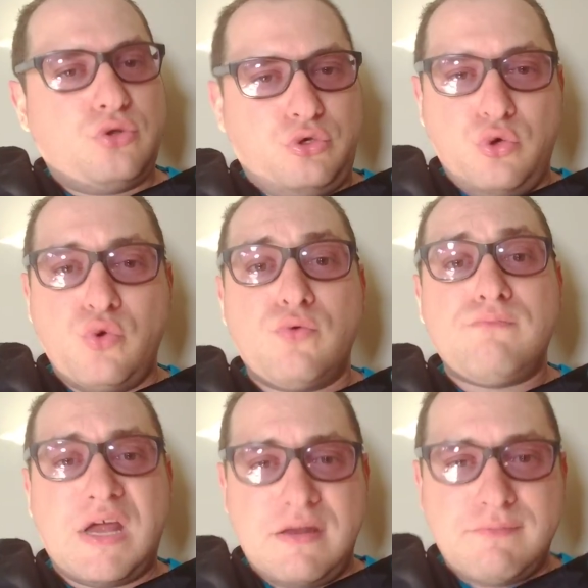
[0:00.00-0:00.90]
Too
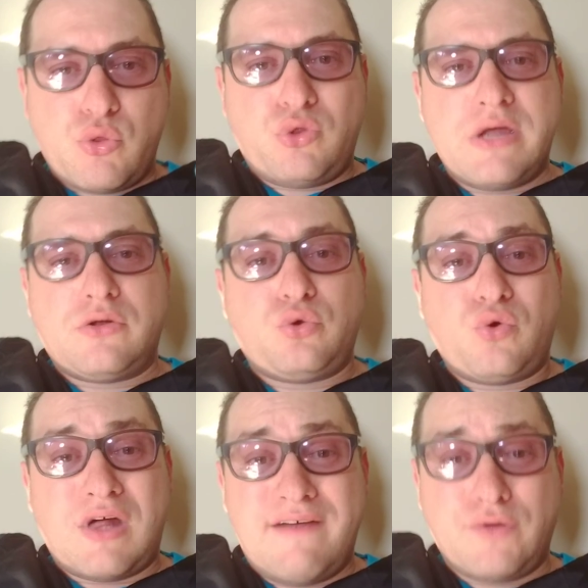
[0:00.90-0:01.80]
many mistakes
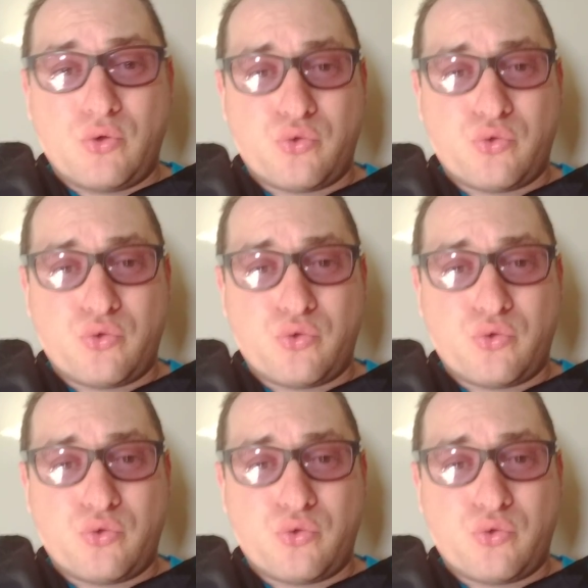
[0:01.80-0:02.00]
to